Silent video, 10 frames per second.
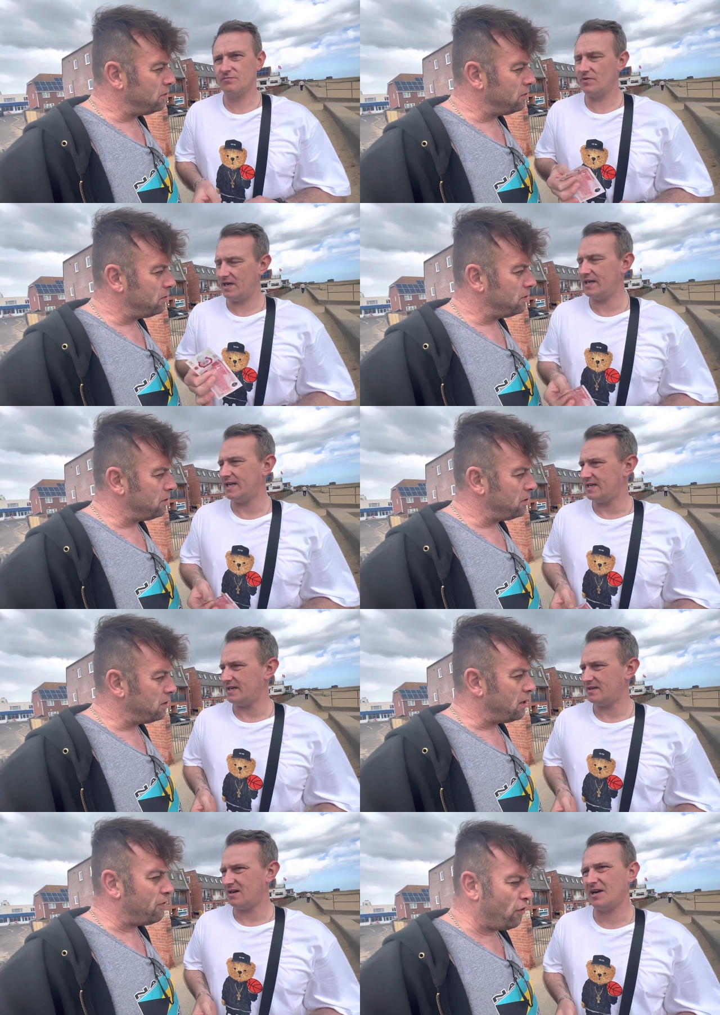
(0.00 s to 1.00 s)
Speaker 1: really need it.
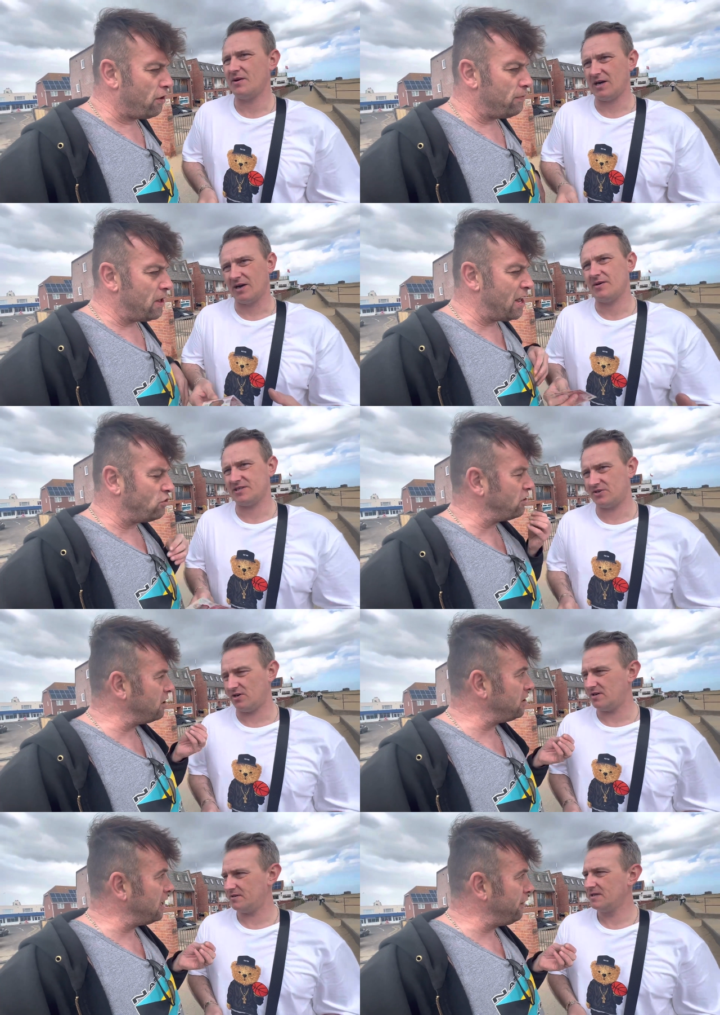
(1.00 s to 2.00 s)
I well, know, I know
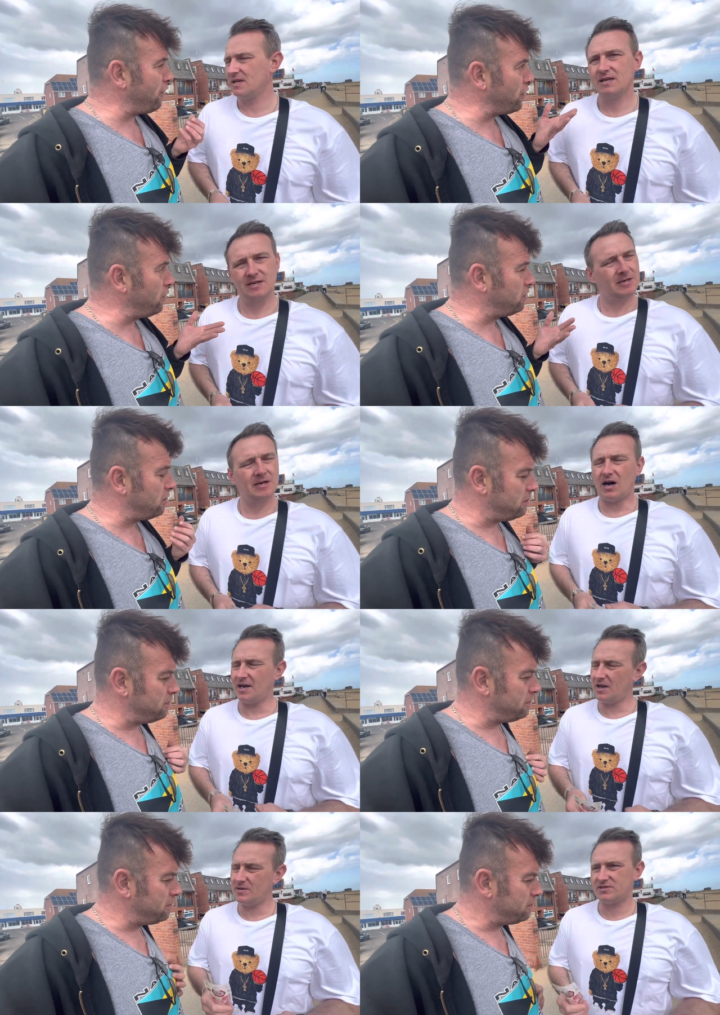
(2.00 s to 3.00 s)
electricity not, for food. I
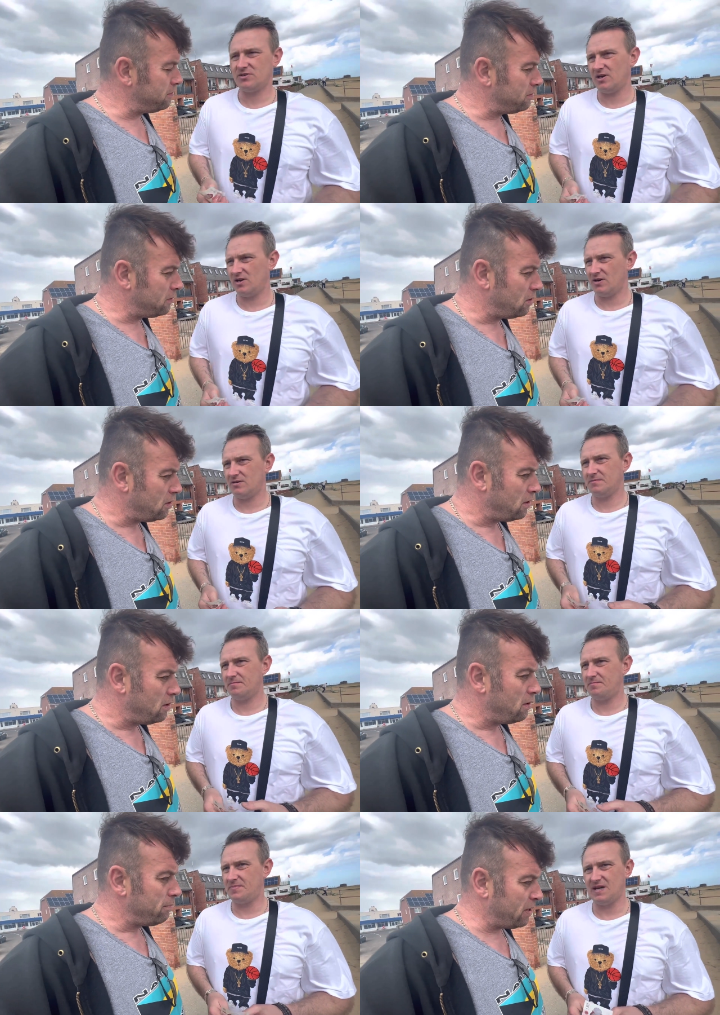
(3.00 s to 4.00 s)
know it's not a lot
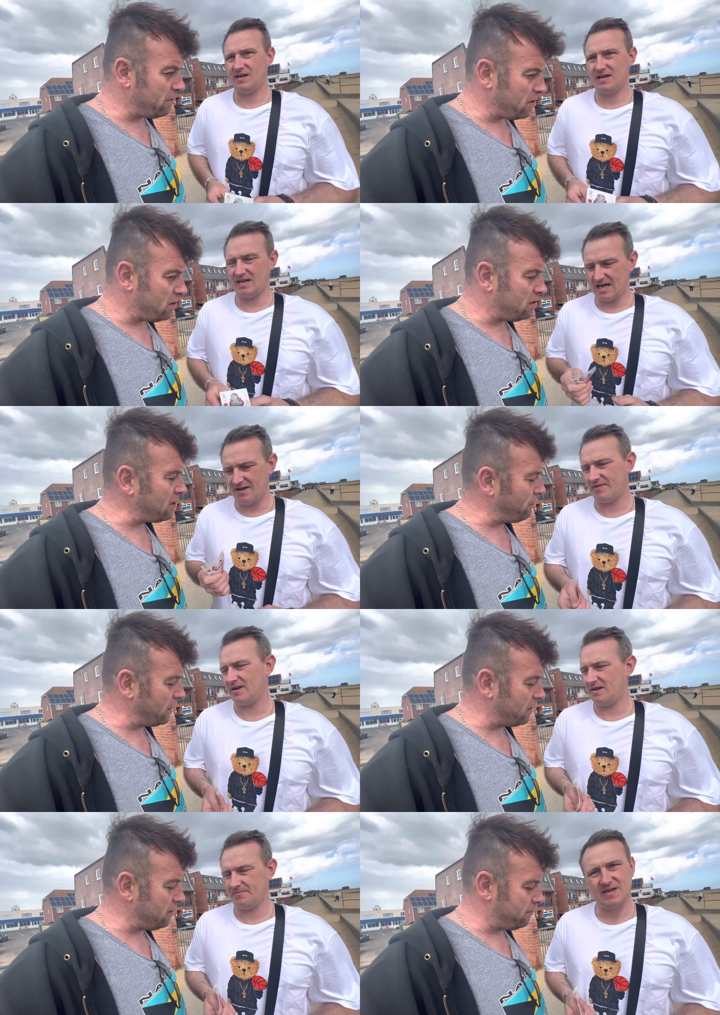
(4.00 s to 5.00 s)
but it's every,
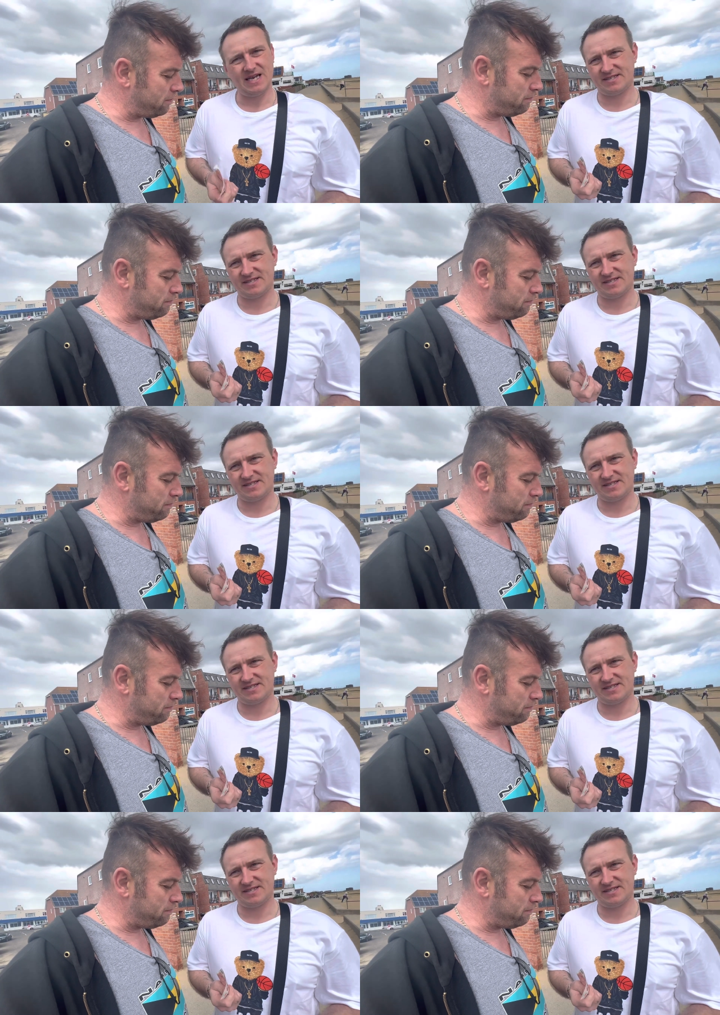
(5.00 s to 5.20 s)
something. It's